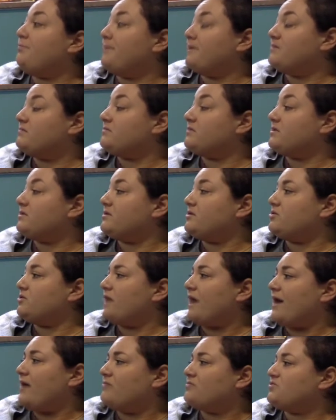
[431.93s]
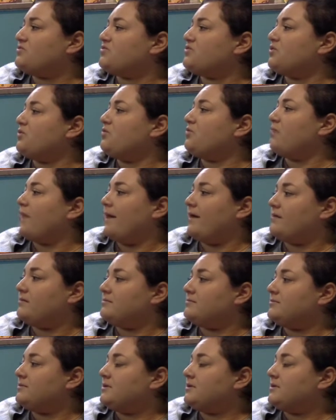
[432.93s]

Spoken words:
built the little house so well.